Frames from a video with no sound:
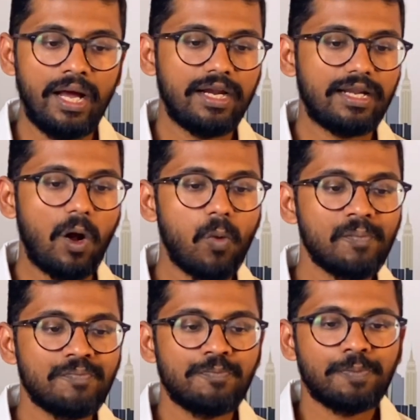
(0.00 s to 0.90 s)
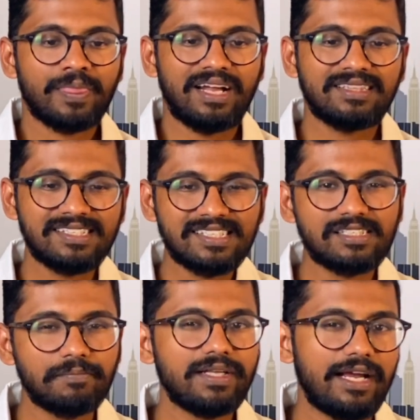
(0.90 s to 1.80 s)
Now, this is
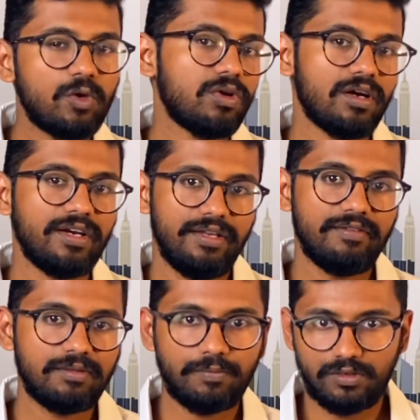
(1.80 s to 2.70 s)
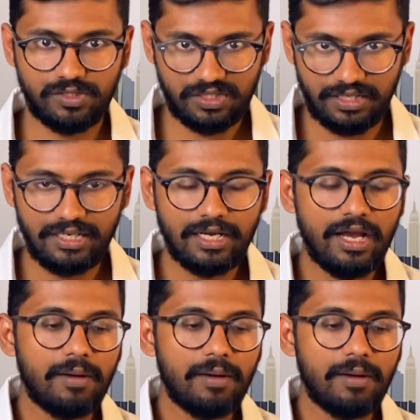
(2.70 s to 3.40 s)
something I don't agree with personally,